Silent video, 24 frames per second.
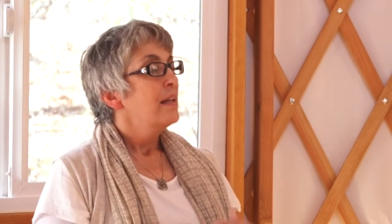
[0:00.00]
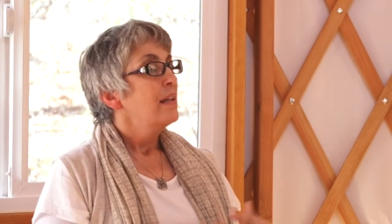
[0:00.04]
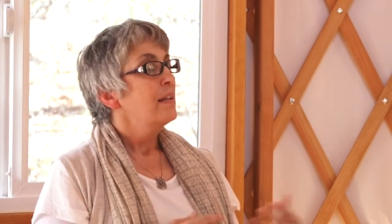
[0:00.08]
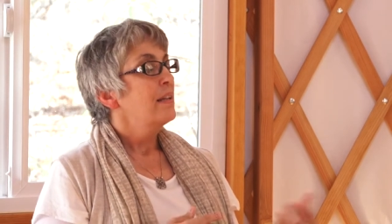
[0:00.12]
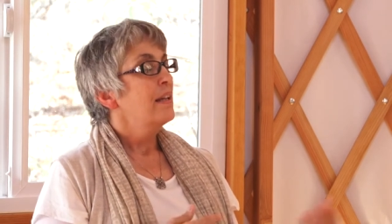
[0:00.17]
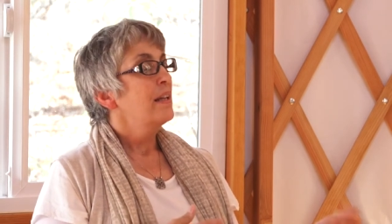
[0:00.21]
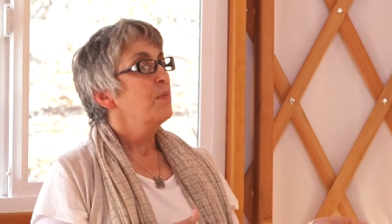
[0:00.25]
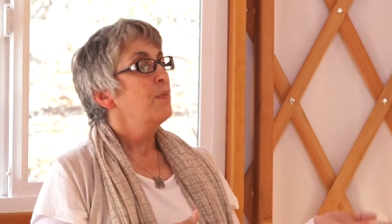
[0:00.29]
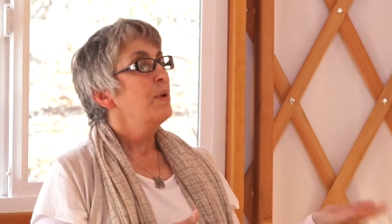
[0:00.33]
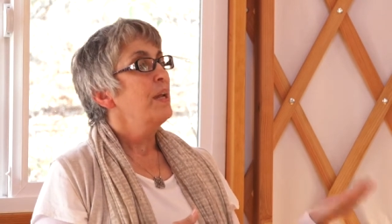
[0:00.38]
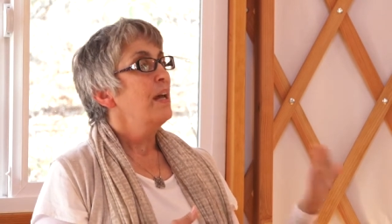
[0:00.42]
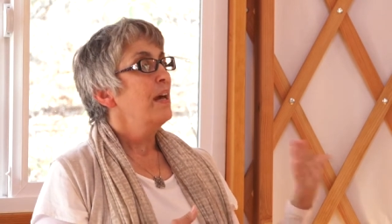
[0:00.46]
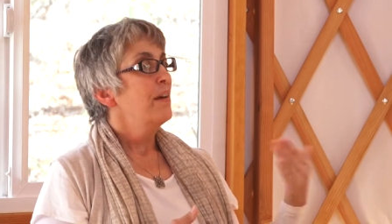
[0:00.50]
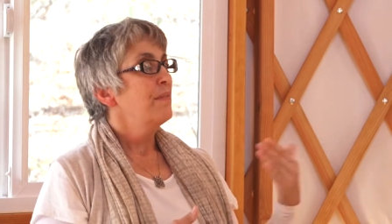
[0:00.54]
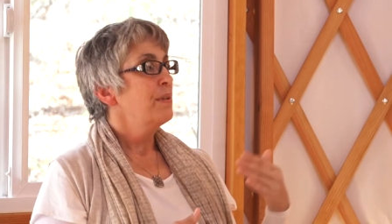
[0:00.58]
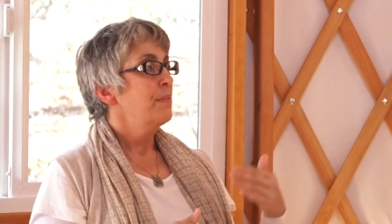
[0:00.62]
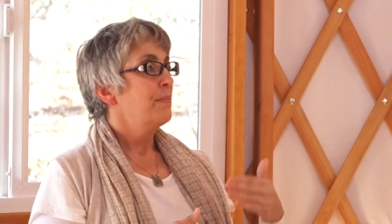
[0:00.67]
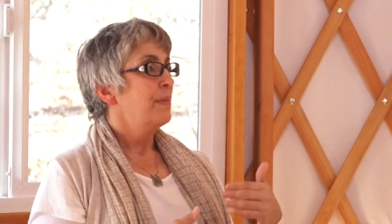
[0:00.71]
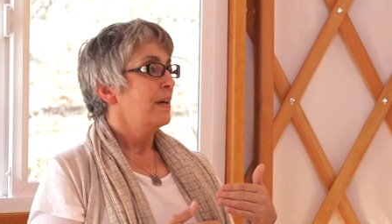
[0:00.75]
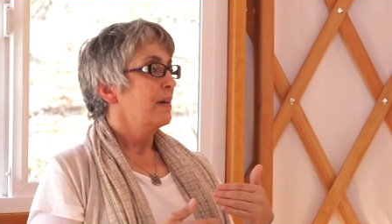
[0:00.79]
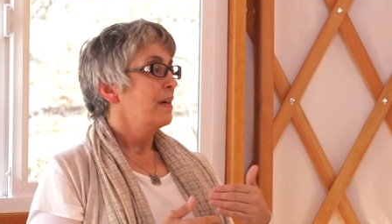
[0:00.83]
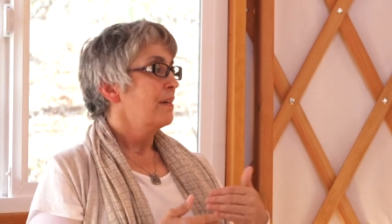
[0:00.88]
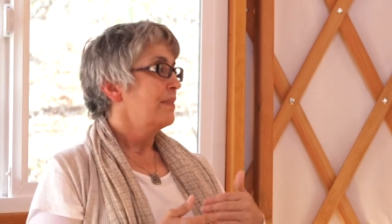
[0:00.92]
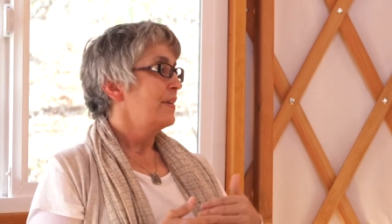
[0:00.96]
Then we have the
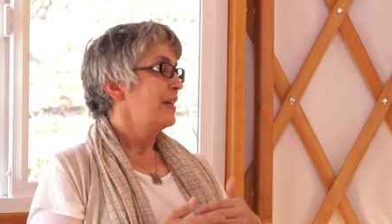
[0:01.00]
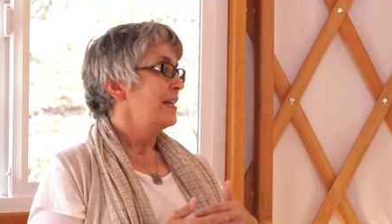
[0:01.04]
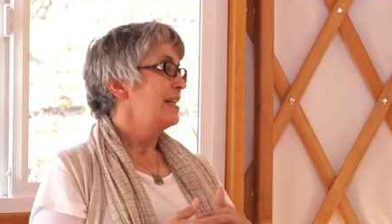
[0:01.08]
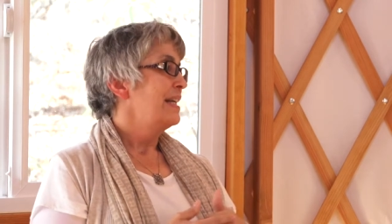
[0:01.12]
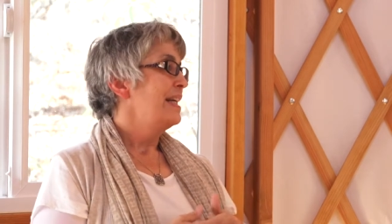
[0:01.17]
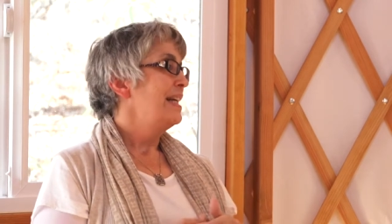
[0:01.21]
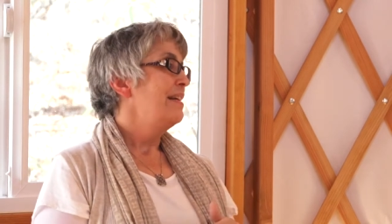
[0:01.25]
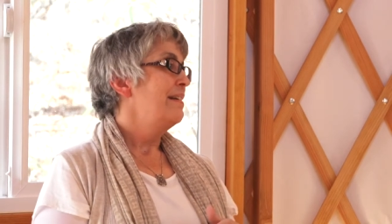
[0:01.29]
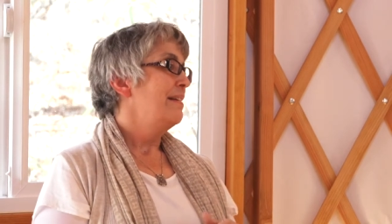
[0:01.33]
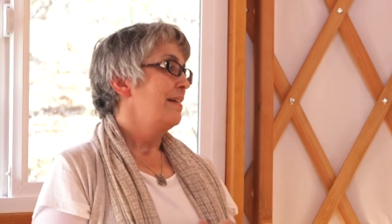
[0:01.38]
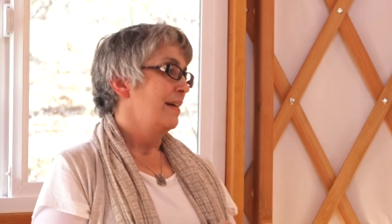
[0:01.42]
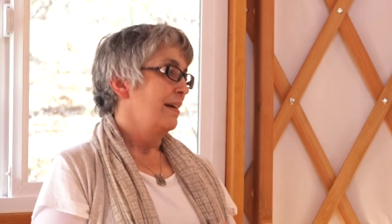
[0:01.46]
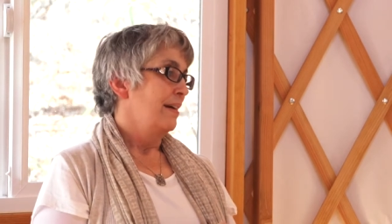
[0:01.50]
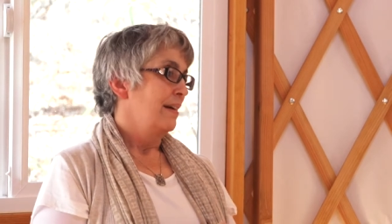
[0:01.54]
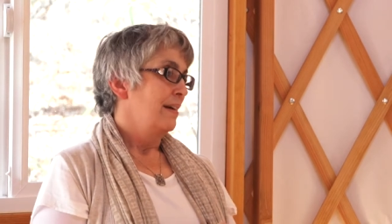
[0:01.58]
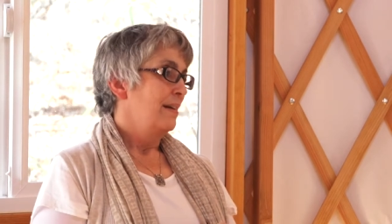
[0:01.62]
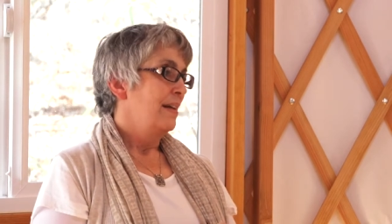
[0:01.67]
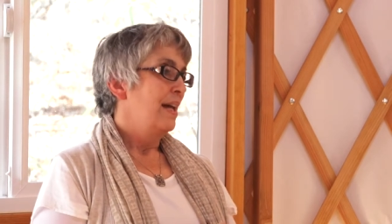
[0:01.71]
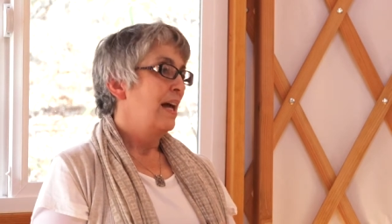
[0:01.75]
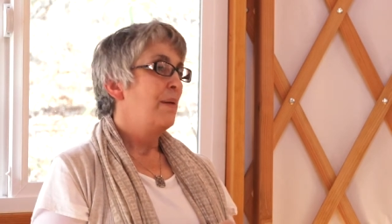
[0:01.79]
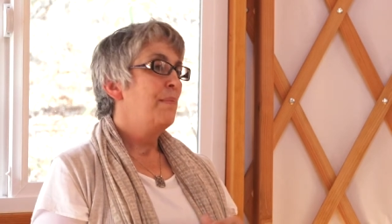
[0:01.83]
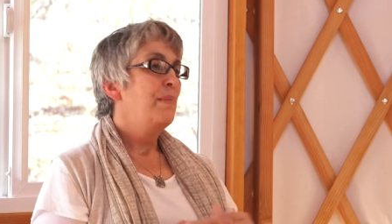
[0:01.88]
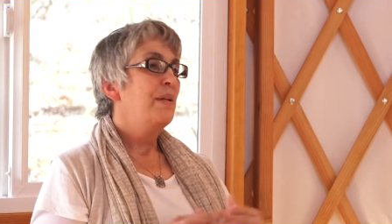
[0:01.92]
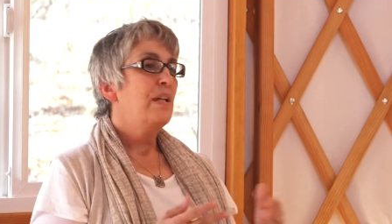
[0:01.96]
Bhagavad Gita.
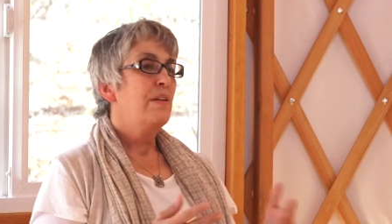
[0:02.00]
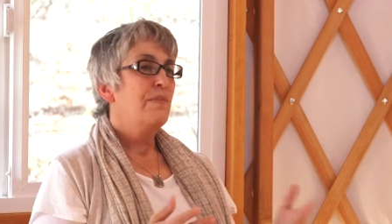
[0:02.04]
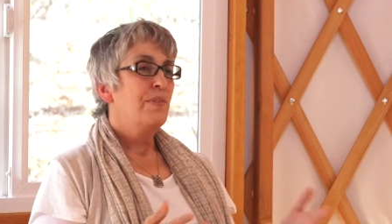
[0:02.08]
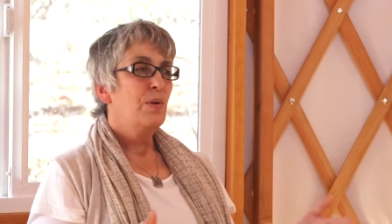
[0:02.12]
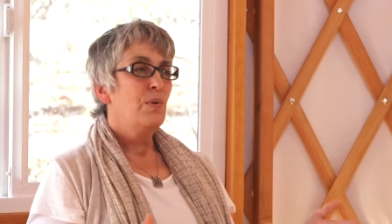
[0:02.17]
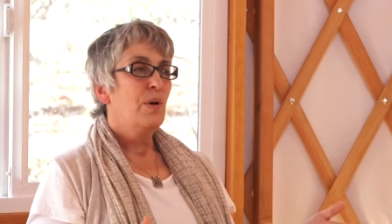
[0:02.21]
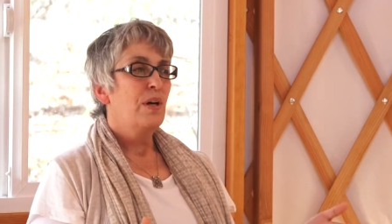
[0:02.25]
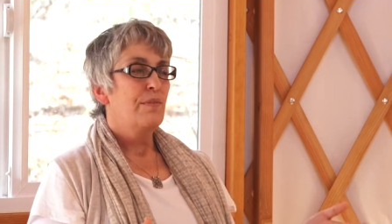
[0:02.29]
How many of you